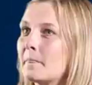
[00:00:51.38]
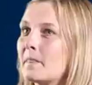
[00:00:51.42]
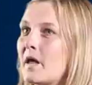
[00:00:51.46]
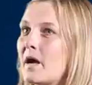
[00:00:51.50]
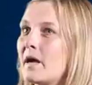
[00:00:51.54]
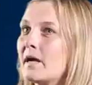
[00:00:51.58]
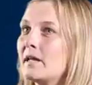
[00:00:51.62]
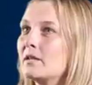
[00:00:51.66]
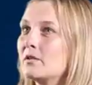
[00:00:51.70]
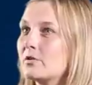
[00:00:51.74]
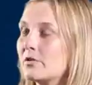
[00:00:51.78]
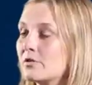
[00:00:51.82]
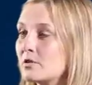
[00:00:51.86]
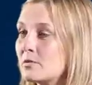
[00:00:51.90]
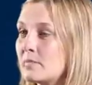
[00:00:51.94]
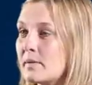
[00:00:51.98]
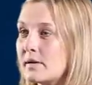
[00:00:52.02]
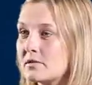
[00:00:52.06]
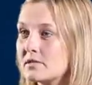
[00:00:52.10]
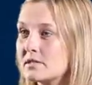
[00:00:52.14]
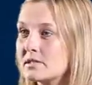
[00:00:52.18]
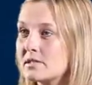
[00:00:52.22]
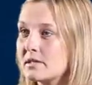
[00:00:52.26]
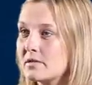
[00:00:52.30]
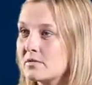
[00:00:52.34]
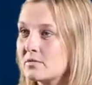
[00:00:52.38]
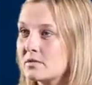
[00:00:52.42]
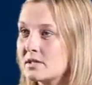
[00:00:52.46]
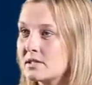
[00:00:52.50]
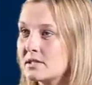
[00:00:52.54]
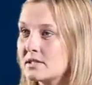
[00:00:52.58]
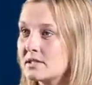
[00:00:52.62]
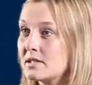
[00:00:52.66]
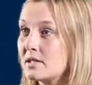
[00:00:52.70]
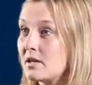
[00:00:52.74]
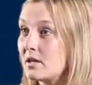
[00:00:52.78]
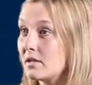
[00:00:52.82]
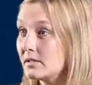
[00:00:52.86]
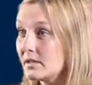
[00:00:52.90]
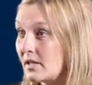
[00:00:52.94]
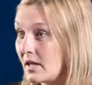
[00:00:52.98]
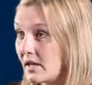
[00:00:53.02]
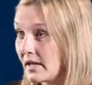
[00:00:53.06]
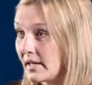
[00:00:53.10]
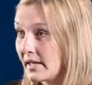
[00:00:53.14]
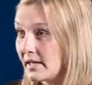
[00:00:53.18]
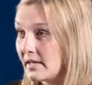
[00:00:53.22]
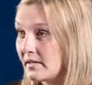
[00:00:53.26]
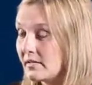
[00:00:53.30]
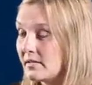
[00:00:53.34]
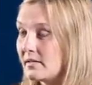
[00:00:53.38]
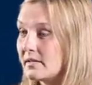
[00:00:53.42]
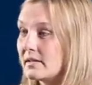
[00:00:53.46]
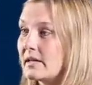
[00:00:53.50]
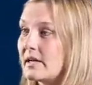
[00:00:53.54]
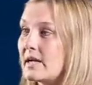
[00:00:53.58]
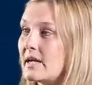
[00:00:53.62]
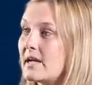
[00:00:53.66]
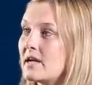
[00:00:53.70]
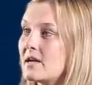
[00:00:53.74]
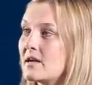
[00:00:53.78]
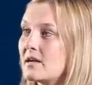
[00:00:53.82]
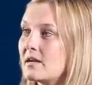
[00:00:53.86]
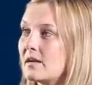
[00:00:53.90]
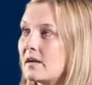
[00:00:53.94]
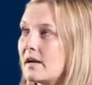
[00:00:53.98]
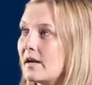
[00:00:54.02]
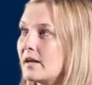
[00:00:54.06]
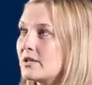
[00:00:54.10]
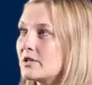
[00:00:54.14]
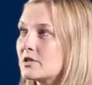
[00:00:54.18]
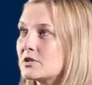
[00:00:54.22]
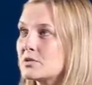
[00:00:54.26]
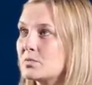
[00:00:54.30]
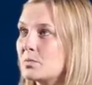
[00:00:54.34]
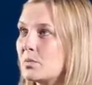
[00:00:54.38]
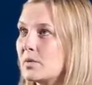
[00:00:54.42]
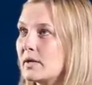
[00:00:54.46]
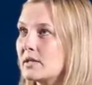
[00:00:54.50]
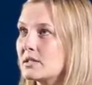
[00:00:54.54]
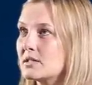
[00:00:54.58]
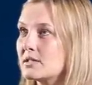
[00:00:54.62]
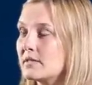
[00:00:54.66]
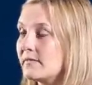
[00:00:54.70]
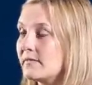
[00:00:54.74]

I learned about COTC online and I just went